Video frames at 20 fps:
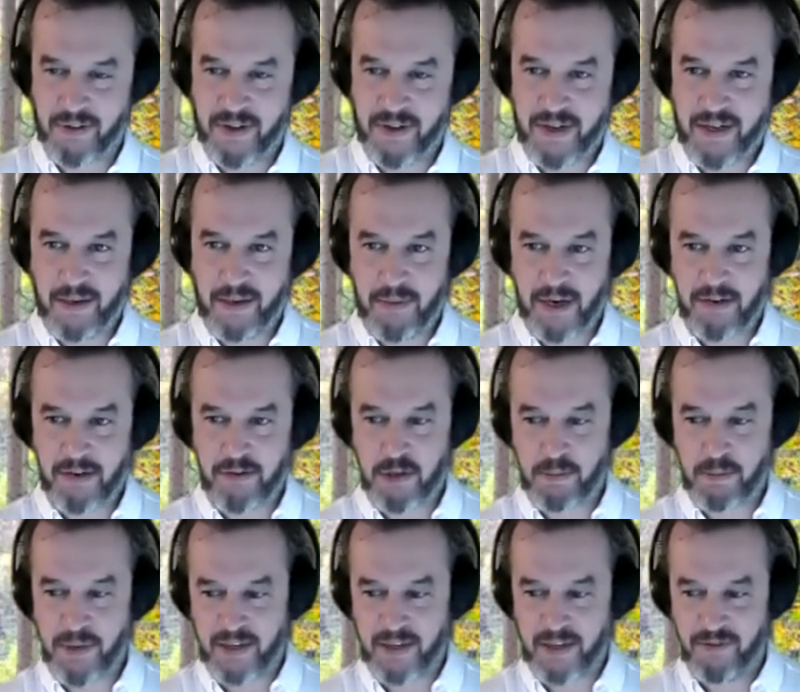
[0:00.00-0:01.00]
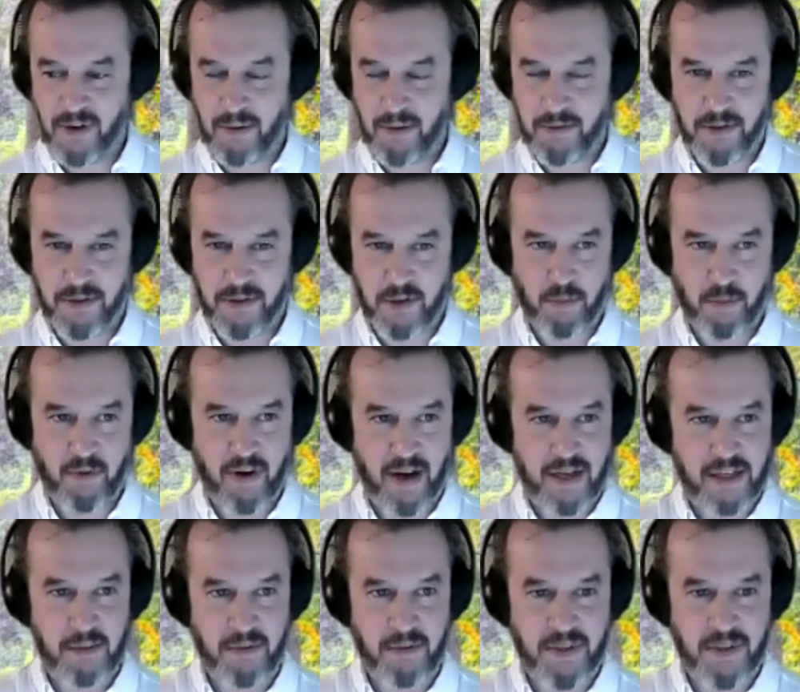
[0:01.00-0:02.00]
So I think in many respects, firms have
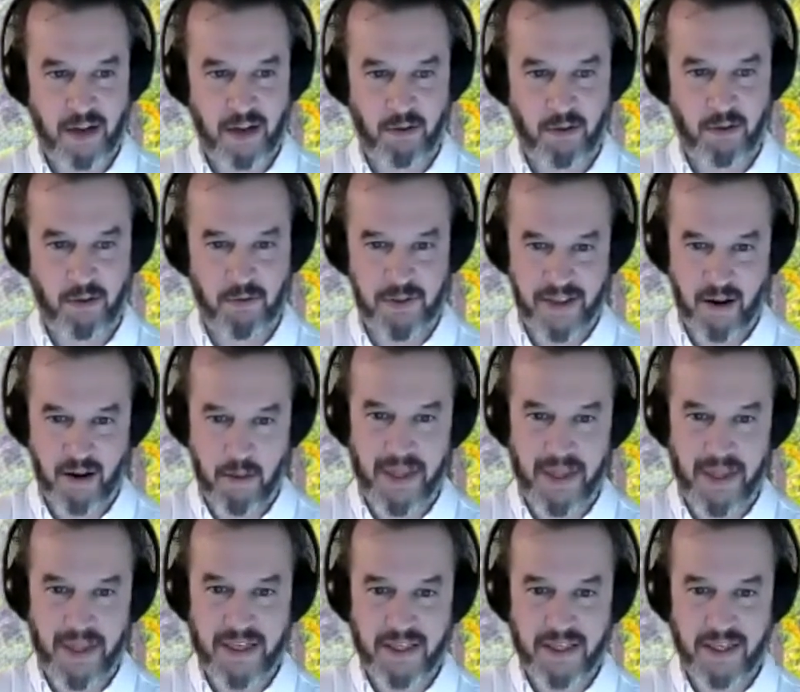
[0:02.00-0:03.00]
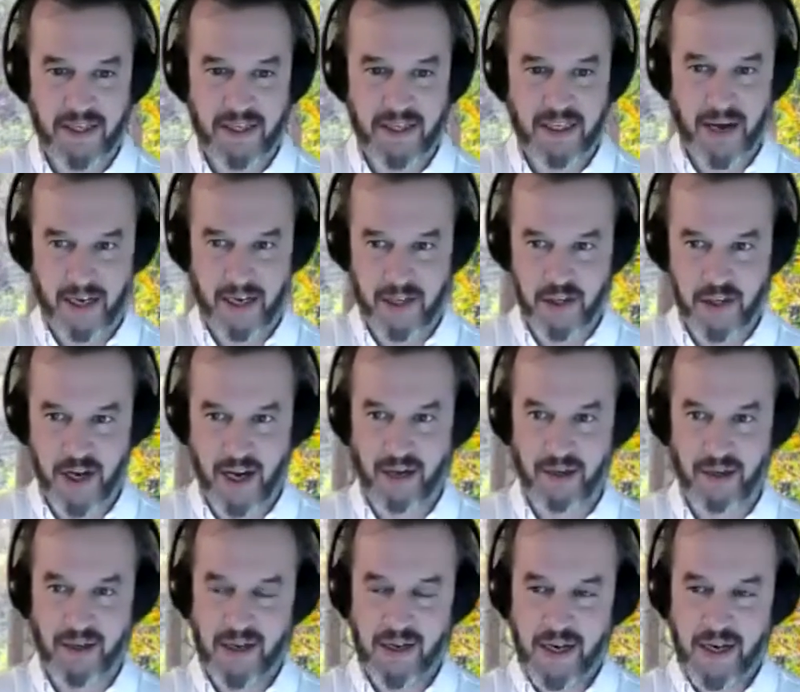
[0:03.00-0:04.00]
surprised themselves in their ability to be
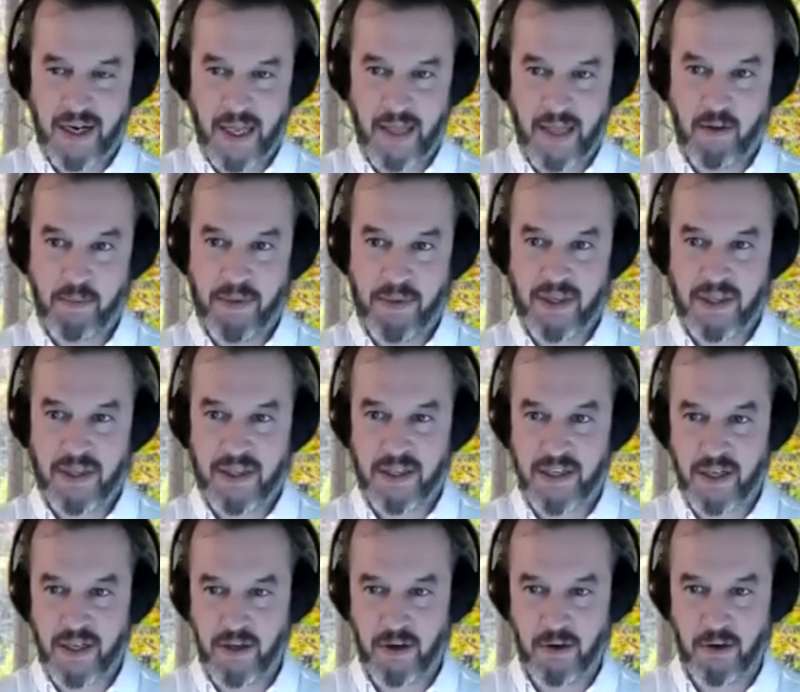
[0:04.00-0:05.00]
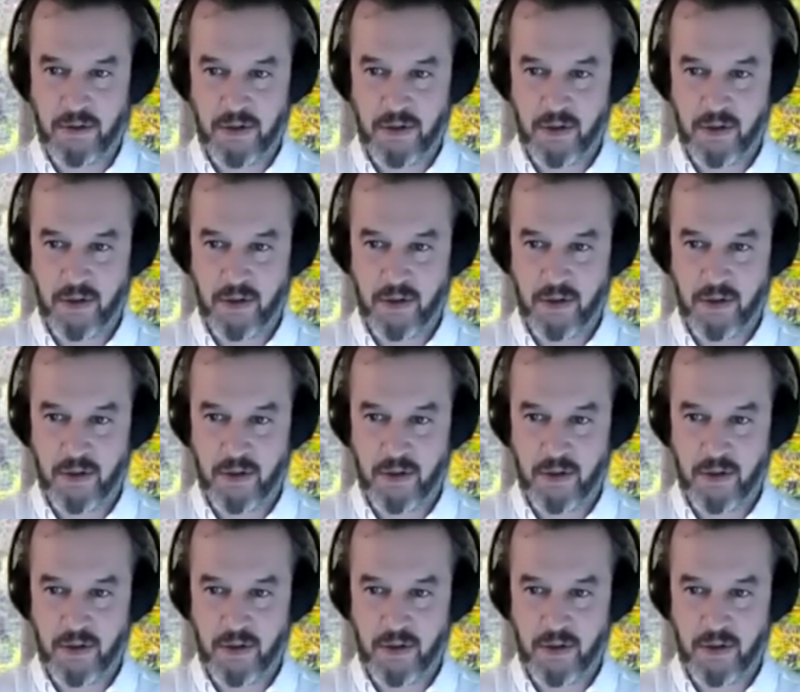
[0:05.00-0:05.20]
agile and their ability,